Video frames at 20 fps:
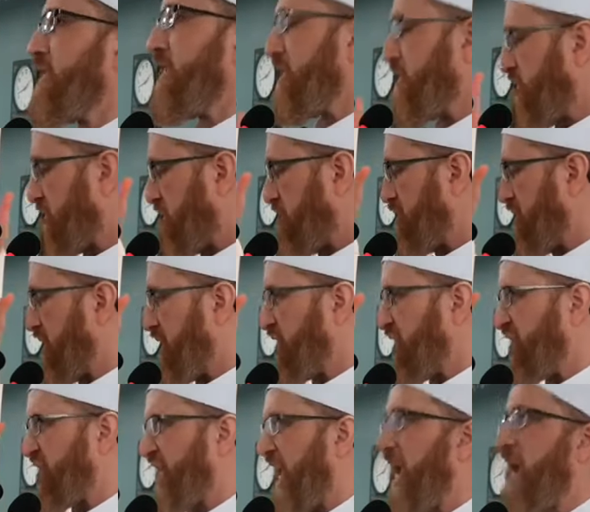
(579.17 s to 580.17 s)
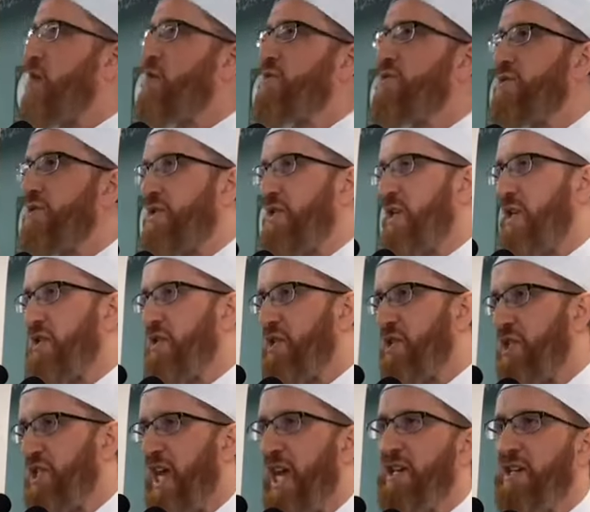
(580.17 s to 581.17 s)
needs to be sound and
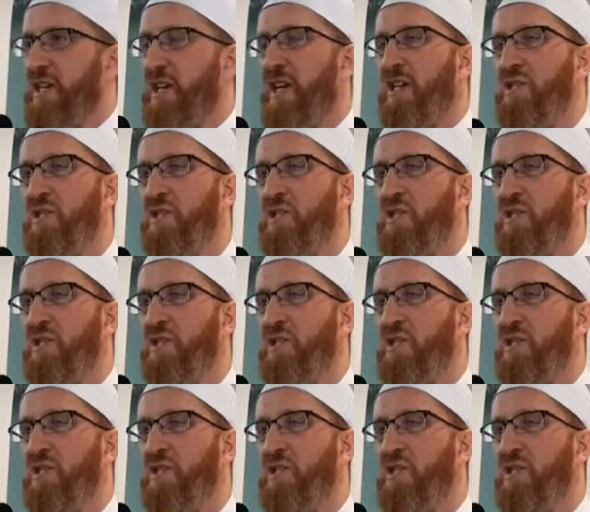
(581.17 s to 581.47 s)
set